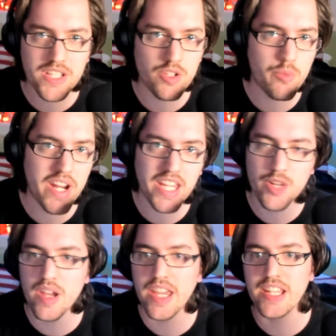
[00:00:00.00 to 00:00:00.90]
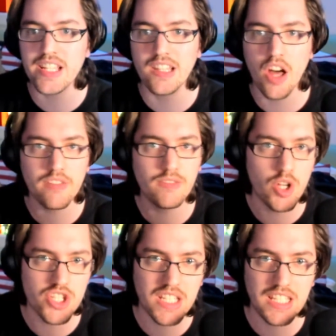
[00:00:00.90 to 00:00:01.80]
already created, a lot of
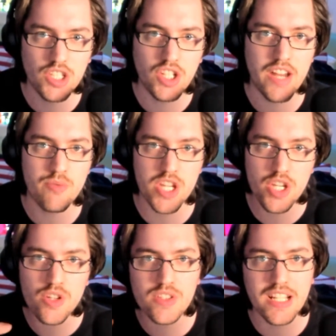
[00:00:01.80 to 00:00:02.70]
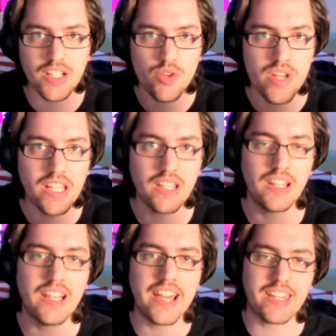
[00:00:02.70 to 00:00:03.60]
logic that you can reuse and create
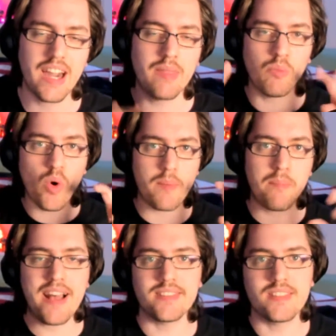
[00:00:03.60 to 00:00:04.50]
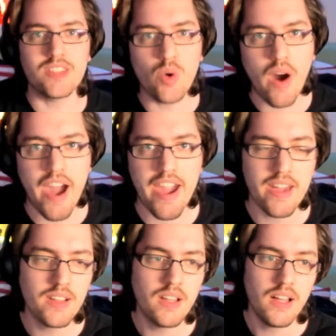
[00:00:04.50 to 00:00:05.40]
like a more advanced UI
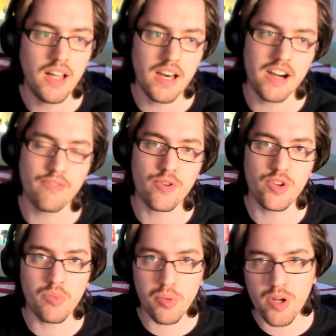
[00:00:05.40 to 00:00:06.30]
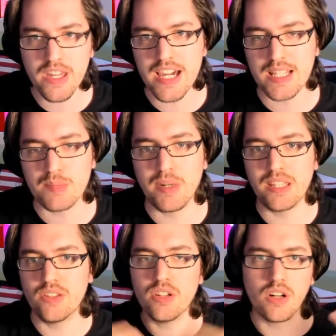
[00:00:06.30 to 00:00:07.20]
for your projects. But
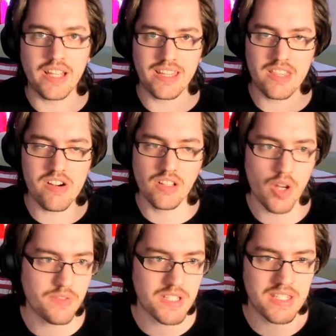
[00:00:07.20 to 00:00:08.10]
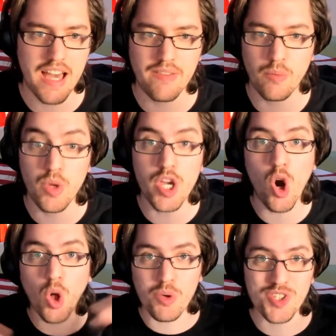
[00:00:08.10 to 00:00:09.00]
you know, like there are a lot of stuff that we
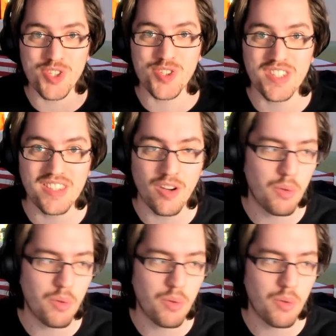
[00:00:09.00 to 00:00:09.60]
always use in